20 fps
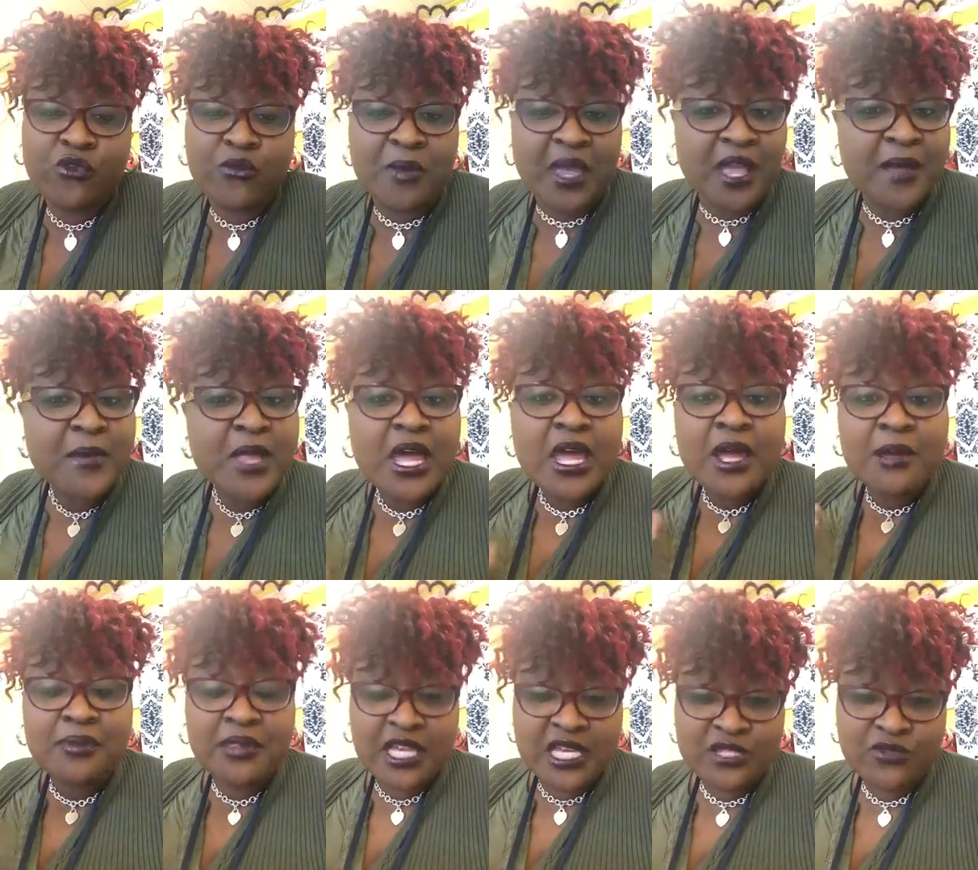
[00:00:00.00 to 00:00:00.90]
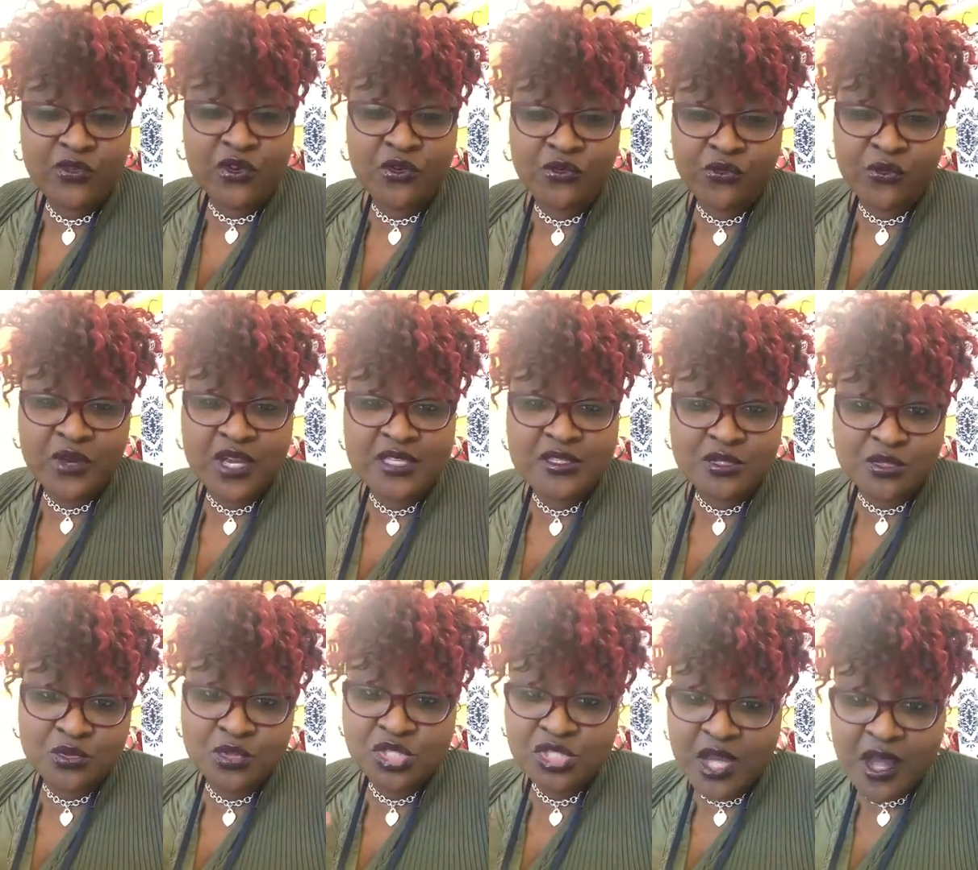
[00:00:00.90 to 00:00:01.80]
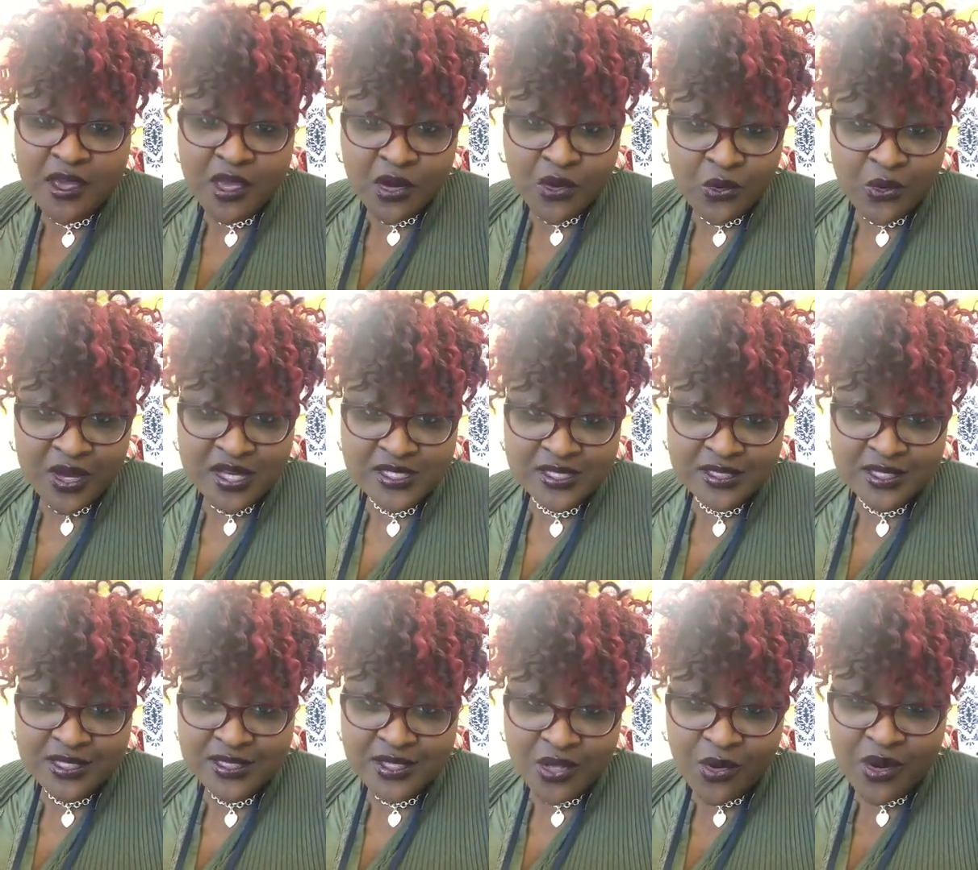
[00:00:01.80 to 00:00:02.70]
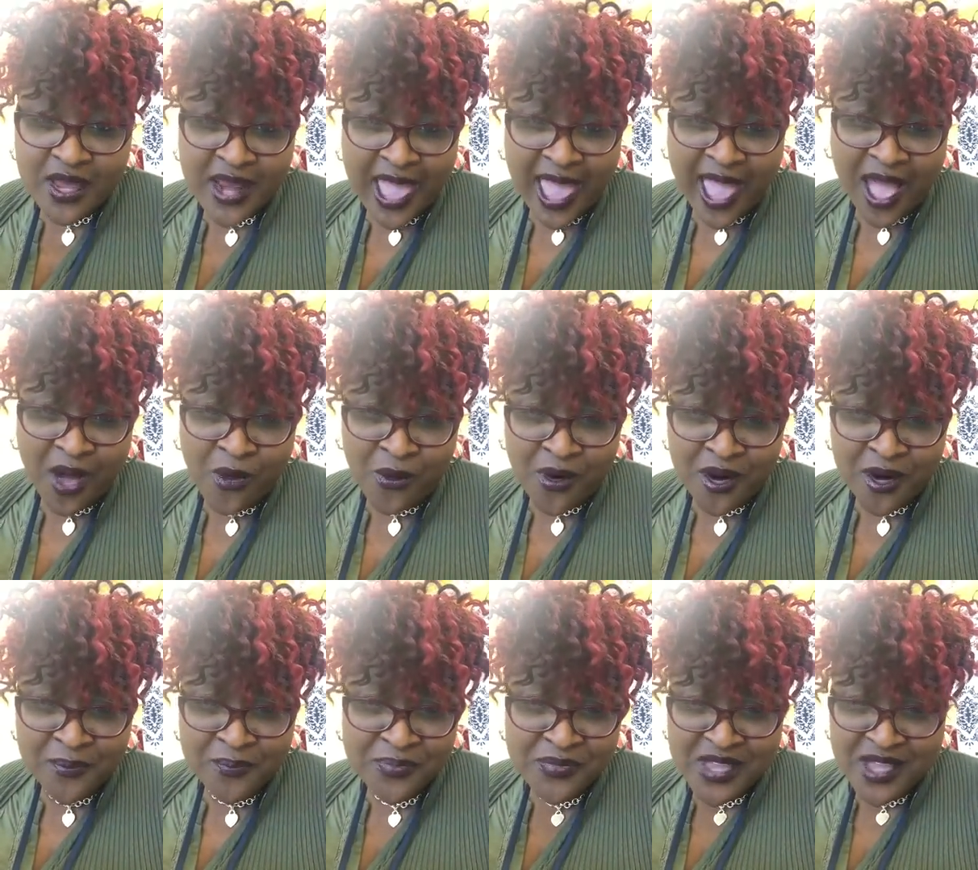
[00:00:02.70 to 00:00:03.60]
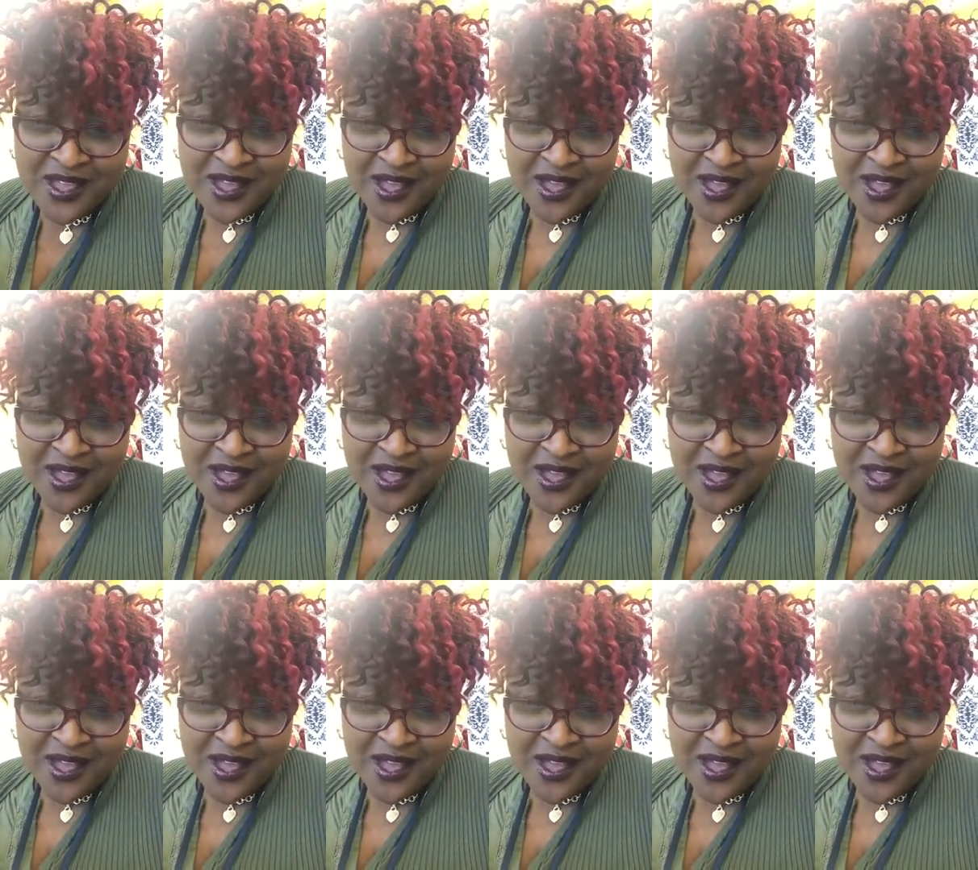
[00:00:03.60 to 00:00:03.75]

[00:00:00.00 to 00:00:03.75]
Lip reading: for me, please feel free to share your questions on our